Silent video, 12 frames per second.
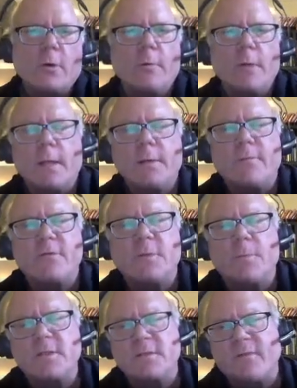her, at
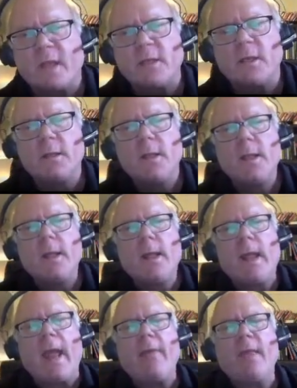University of Pennsylvania,
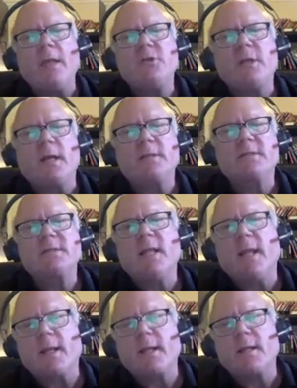and then she got
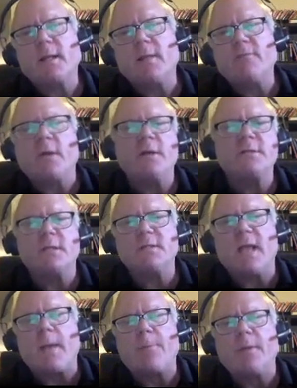sick, and various
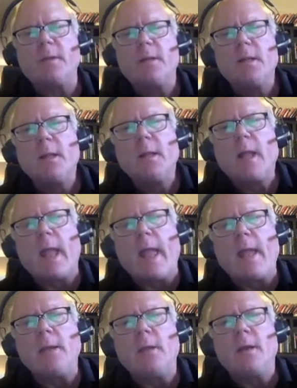things happened,
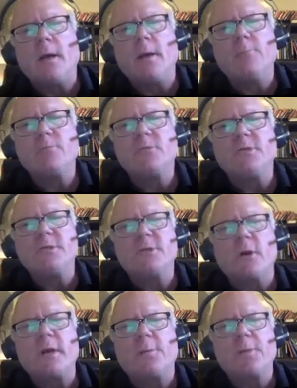and she
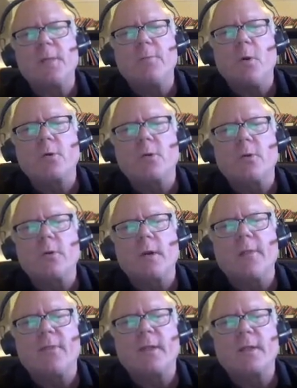started to play poker,
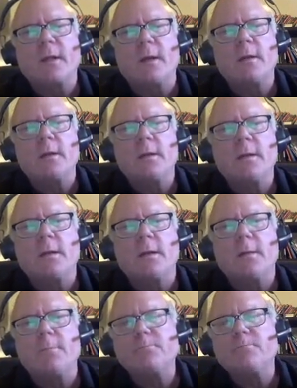I think,
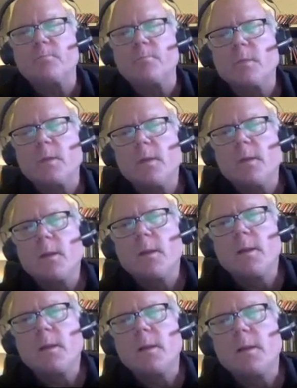
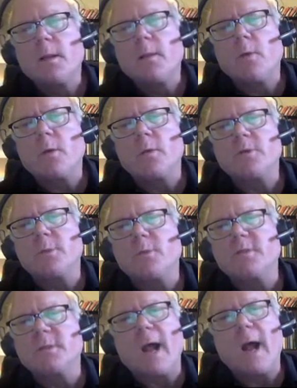while she
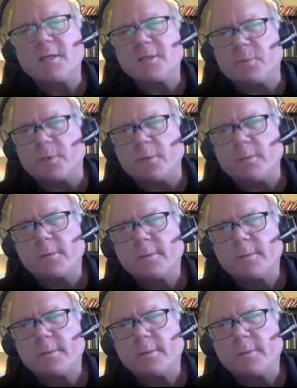was in the hospital.